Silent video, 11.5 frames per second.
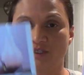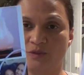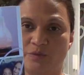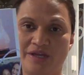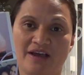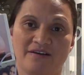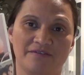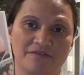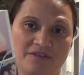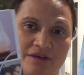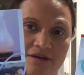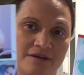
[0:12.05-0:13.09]
So we
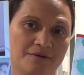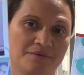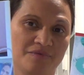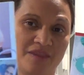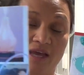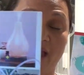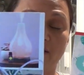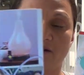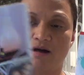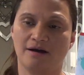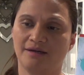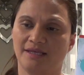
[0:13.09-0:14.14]
have the
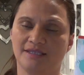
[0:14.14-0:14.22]
catalog,